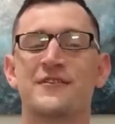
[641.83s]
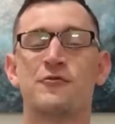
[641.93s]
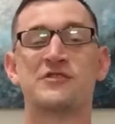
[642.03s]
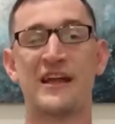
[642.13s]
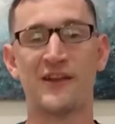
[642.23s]

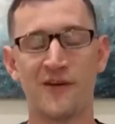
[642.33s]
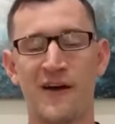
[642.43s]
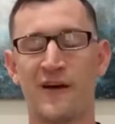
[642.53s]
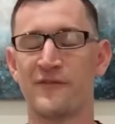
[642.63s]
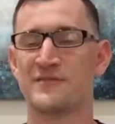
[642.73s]
which I love
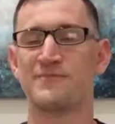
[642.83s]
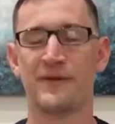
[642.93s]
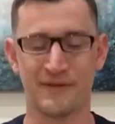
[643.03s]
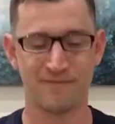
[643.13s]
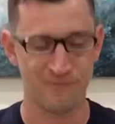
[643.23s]
Elvis,
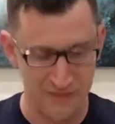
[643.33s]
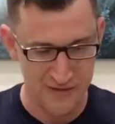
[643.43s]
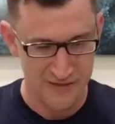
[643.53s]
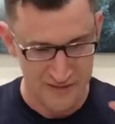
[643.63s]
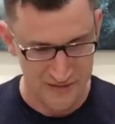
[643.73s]
but
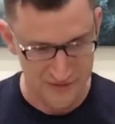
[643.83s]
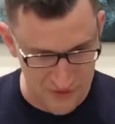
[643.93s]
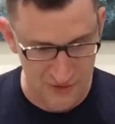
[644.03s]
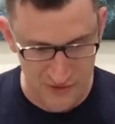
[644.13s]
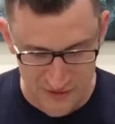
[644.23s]

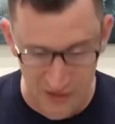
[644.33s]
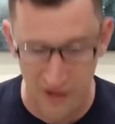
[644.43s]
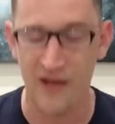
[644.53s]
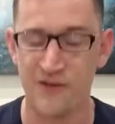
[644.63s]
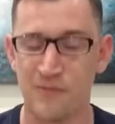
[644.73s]
good
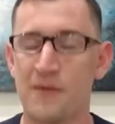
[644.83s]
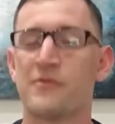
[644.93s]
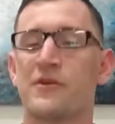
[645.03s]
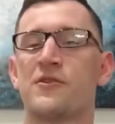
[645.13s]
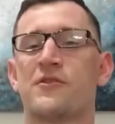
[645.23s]
God, do
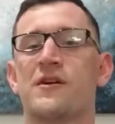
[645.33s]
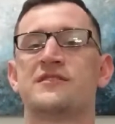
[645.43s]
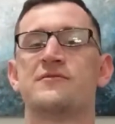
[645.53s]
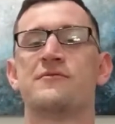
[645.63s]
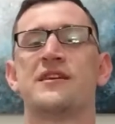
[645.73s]
people go
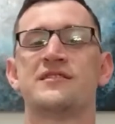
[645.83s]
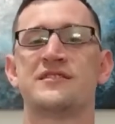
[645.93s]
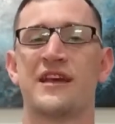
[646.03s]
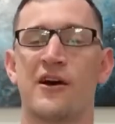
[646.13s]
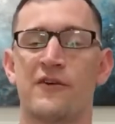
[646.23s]
crazy when they
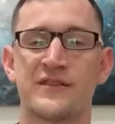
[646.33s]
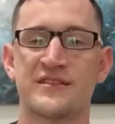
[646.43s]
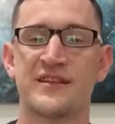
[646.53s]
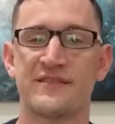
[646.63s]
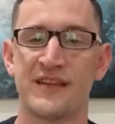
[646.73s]
see
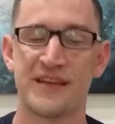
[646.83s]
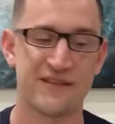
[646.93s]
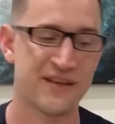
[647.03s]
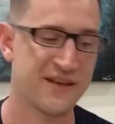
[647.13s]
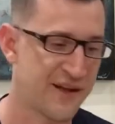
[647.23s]
Elvis? They think
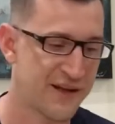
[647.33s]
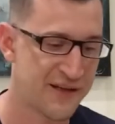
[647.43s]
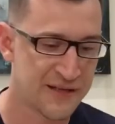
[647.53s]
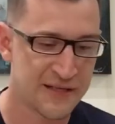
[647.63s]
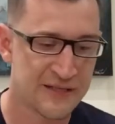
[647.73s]

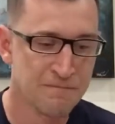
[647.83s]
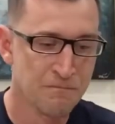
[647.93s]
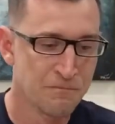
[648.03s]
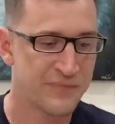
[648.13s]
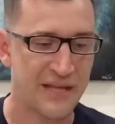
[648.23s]
that
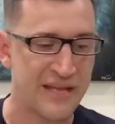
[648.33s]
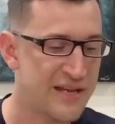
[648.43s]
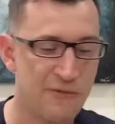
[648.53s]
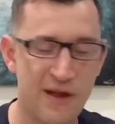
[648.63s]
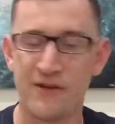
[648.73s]

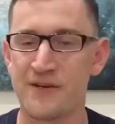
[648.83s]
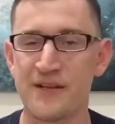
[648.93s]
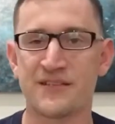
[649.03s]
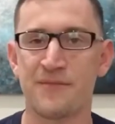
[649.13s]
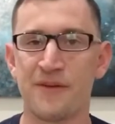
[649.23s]
any record
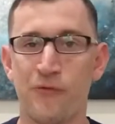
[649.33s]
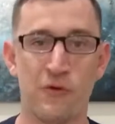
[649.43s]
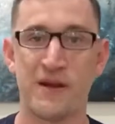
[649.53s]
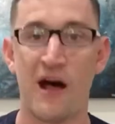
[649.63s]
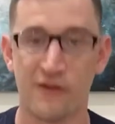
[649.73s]
needs to be
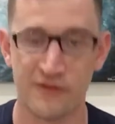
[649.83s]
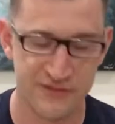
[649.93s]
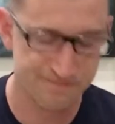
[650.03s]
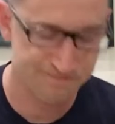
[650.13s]
$40.